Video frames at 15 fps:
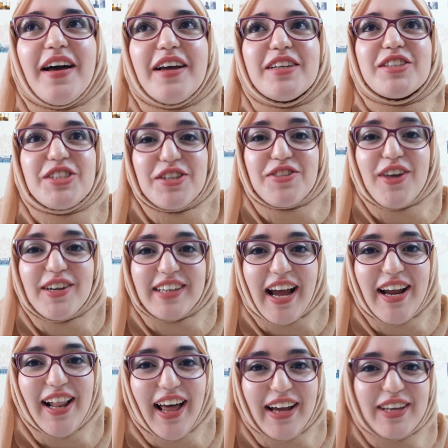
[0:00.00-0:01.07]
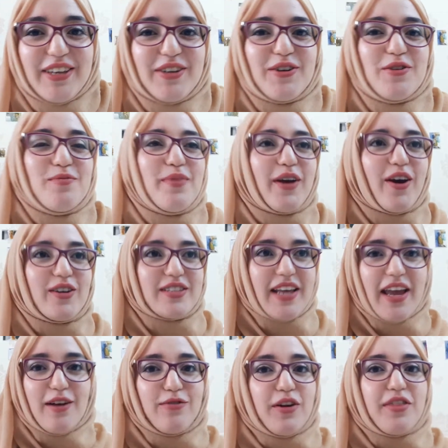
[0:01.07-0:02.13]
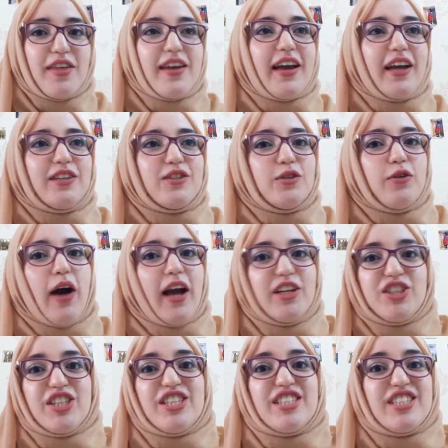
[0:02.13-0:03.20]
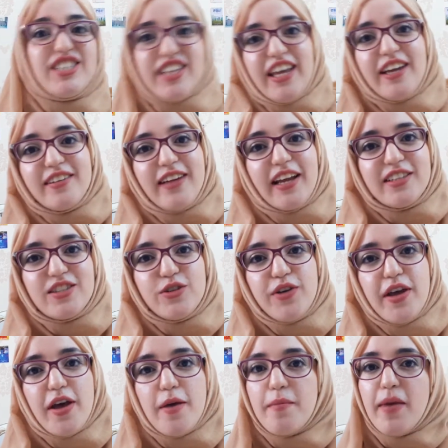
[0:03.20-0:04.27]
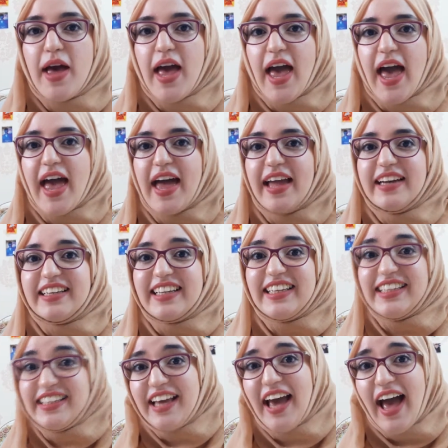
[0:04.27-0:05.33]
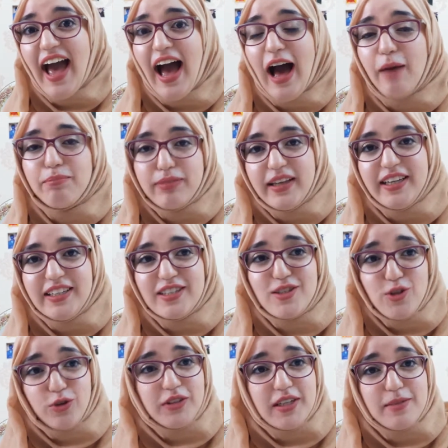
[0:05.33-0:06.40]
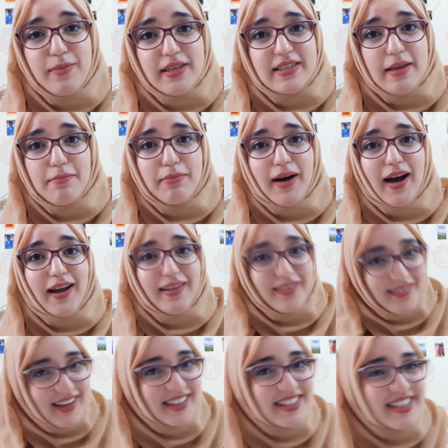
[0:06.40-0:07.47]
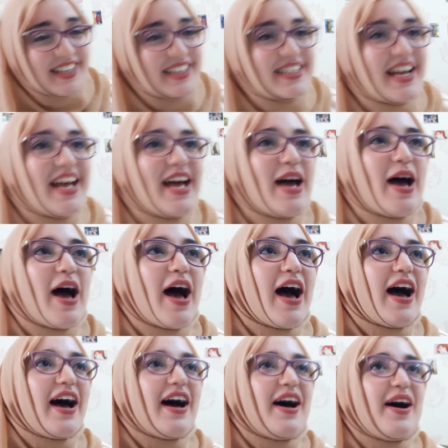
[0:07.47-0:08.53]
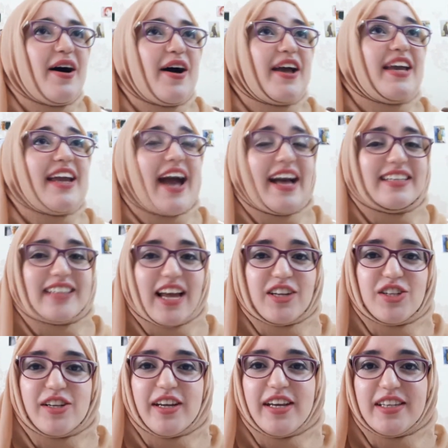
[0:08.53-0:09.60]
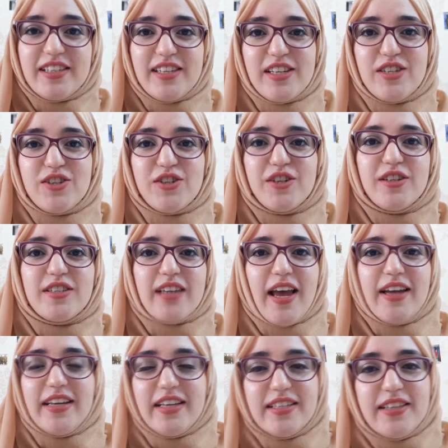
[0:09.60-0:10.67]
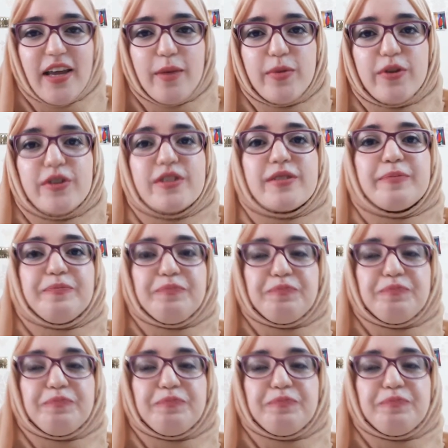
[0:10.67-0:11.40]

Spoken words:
she thought I like Yegun because everything I do, I just stick next to him and yeah, please notice me senpai, that's it. He has actually his sisters and his neighbors